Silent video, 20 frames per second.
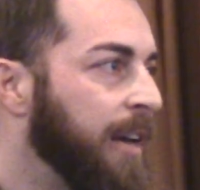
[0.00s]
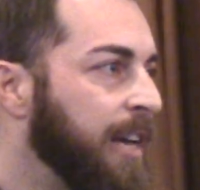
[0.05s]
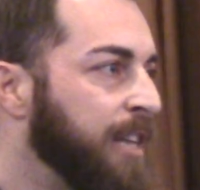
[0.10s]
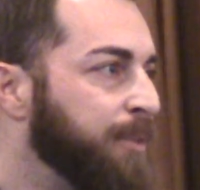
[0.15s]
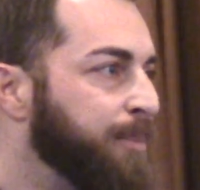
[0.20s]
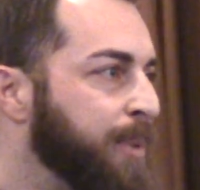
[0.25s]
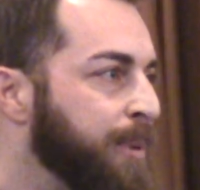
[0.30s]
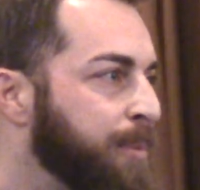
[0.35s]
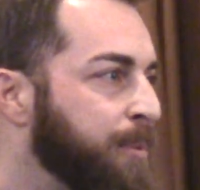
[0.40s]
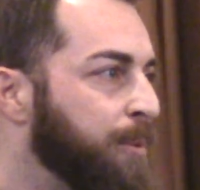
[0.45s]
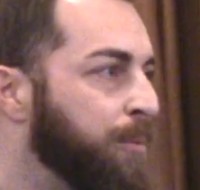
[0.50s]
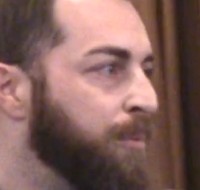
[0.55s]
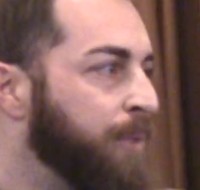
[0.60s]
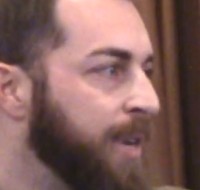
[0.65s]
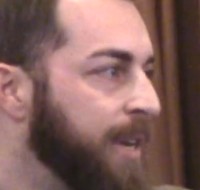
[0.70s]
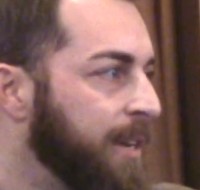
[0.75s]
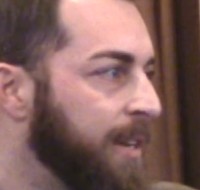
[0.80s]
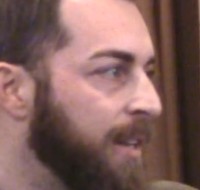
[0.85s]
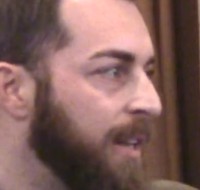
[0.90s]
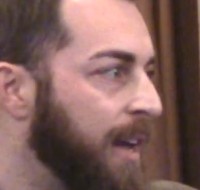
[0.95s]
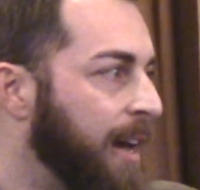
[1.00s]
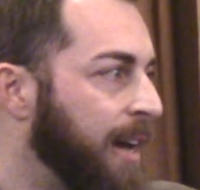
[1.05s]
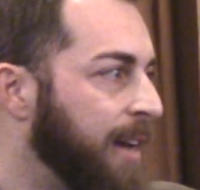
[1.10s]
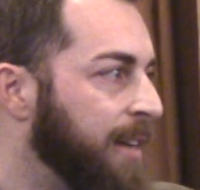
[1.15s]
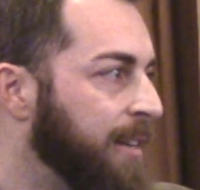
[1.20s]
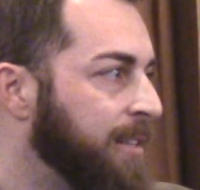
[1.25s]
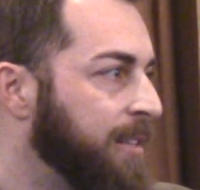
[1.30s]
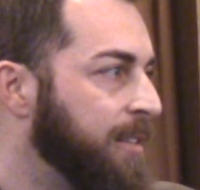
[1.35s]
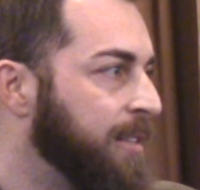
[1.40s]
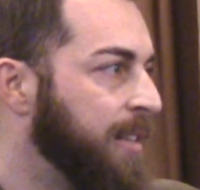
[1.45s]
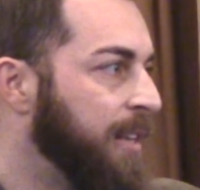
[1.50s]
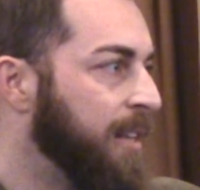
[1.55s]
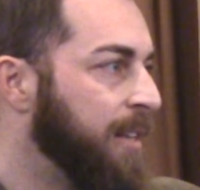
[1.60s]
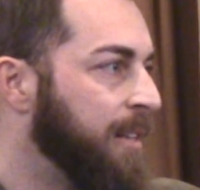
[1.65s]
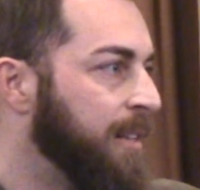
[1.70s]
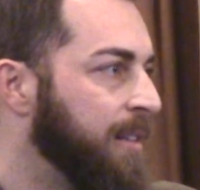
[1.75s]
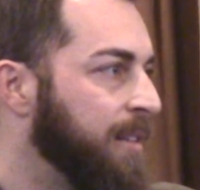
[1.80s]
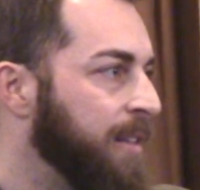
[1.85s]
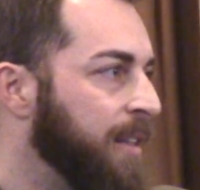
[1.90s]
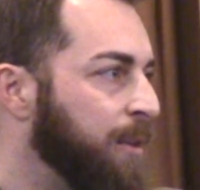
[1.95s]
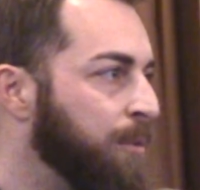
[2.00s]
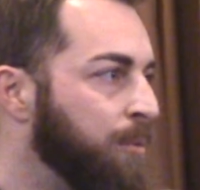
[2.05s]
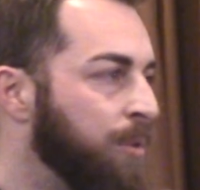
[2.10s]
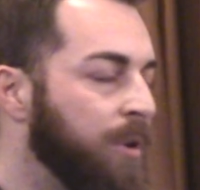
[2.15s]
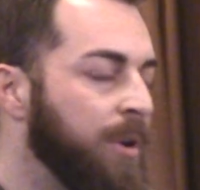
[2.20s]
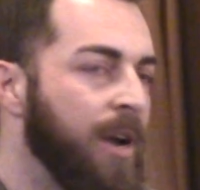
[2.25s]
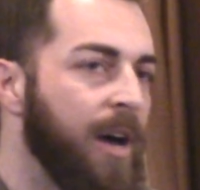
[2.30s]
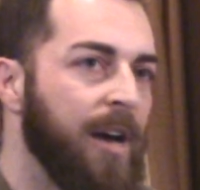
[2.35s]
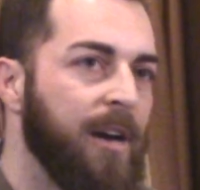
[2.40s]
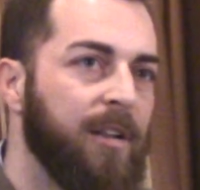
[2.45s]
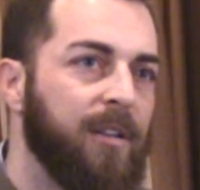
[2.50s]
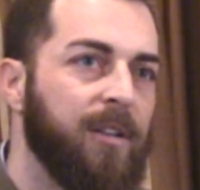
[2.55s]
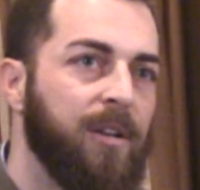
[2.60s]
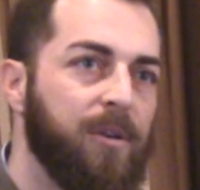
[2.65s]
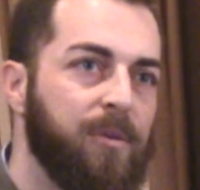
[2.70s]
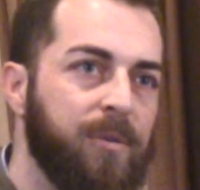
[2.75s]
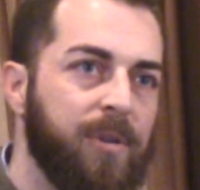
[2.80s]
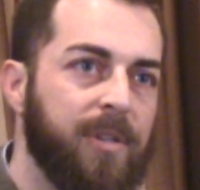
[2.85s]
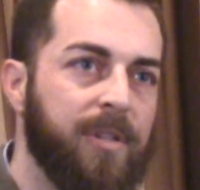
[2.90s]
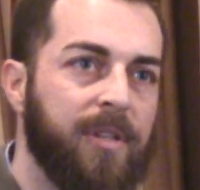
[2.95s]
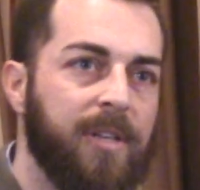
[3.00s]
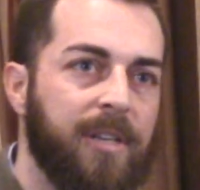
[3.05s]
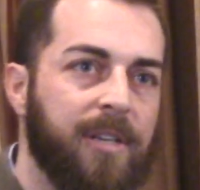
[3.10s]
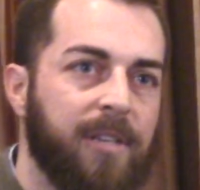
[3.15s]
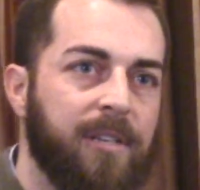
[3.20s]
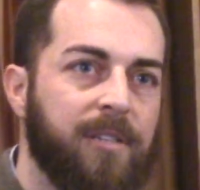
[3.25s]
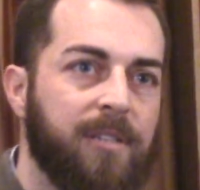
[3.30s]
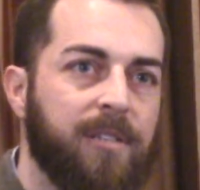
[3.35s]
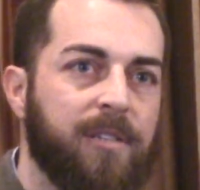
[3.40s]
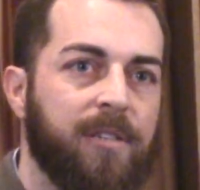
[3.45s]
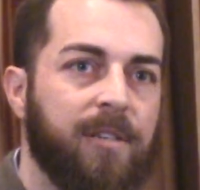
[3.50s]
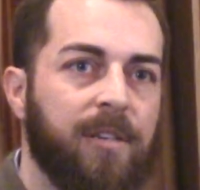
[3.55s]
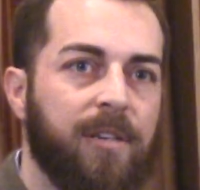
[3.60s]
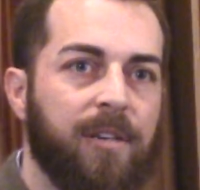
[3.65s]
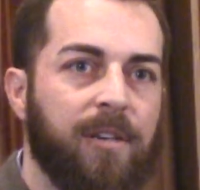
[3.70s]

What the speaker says: as people realize that we're not alone in this,